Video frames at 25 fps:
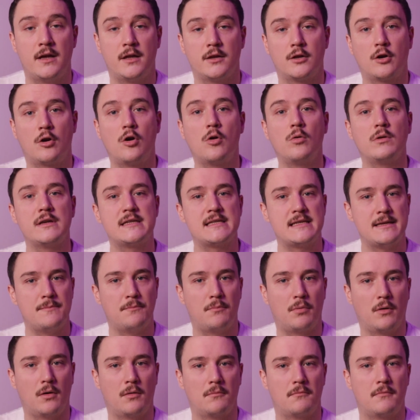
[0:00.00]
The goal is
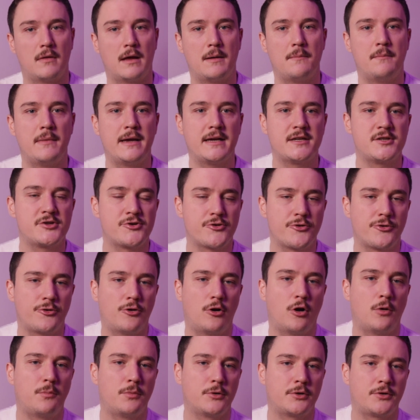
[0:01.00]
simple. Make sure
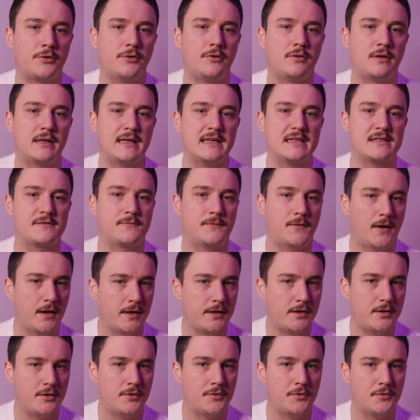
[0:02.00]
opportunities
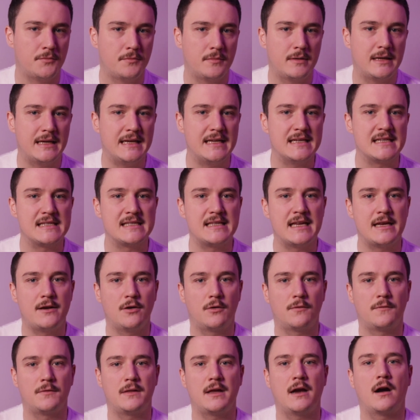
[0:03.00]
find you instead
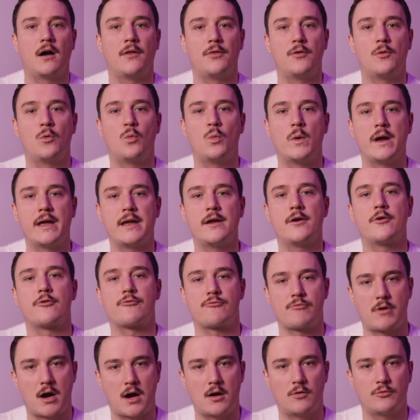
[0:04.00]
of the other way
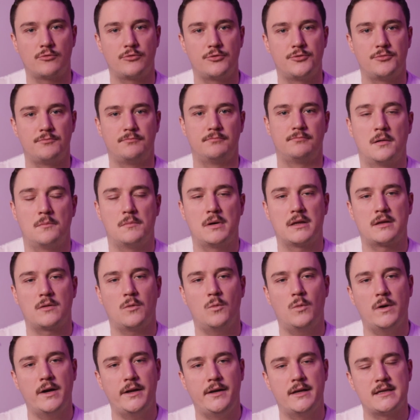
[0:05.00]
around. But
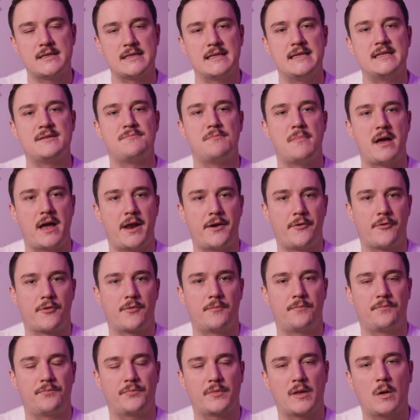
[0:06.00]
why does this matter?
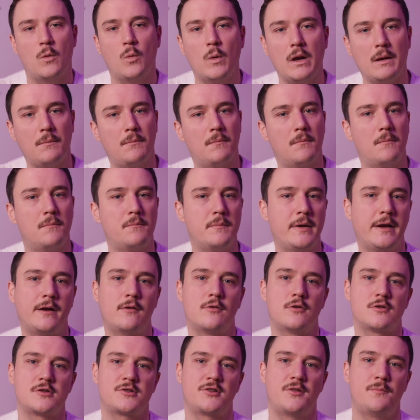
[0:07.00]
Well,
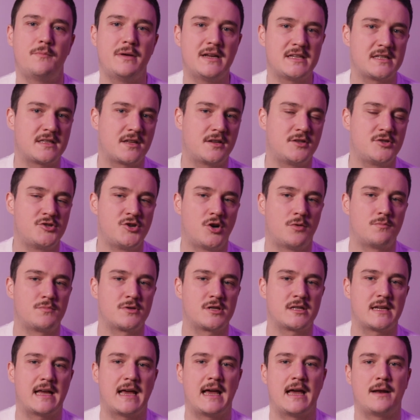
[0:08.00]
because the best
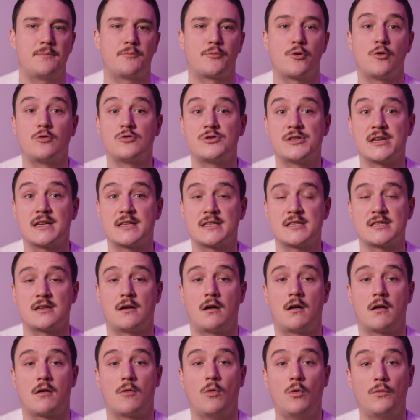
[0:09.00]
jobs and projects
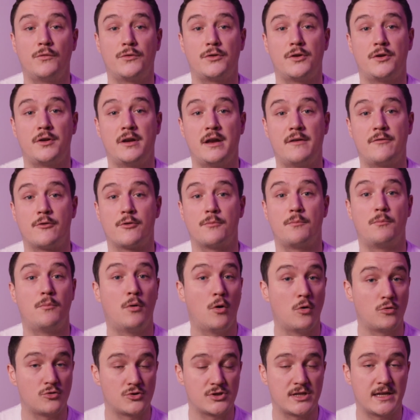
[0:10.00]
are often never
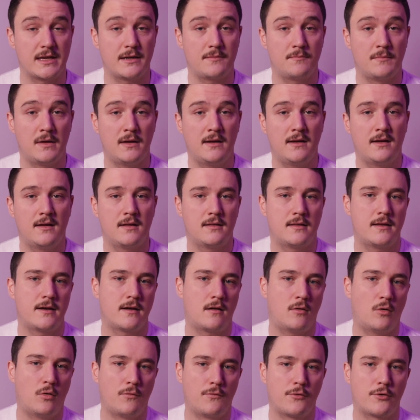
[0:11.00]
posted. They
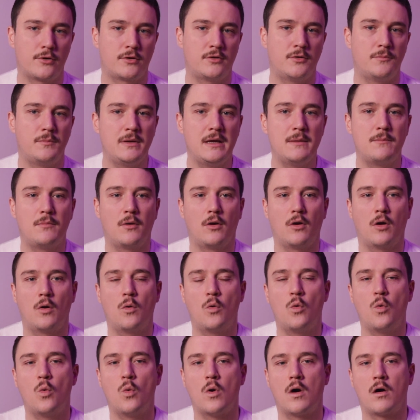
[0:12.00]
are offered to
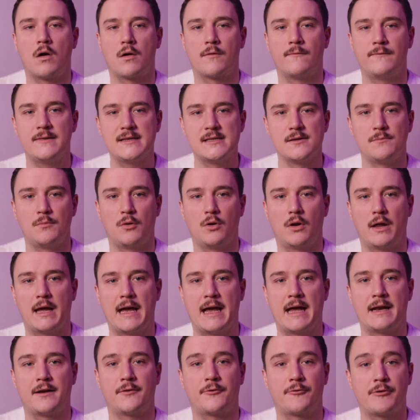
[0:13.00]
people who are visible
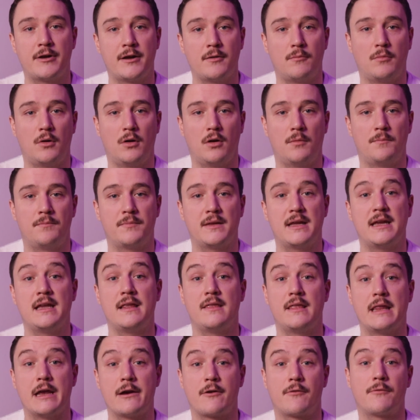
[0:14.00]
and credible
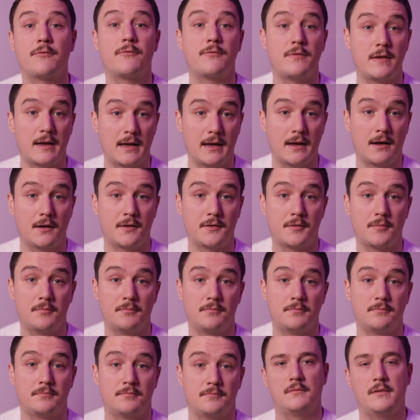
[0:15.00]
in their field.
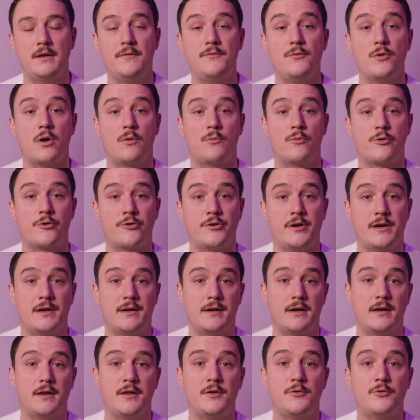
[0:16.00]
If you are
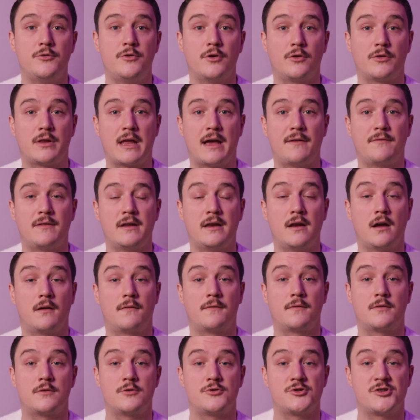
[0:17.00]
worried you don't have
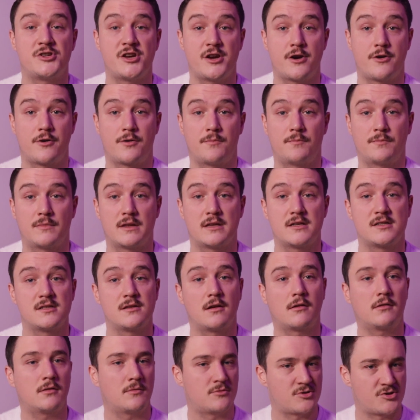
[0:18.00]
enough to share,
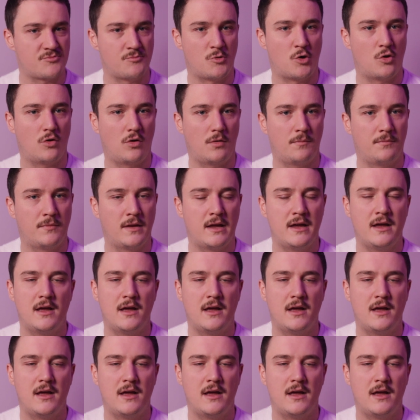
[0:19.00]
start small.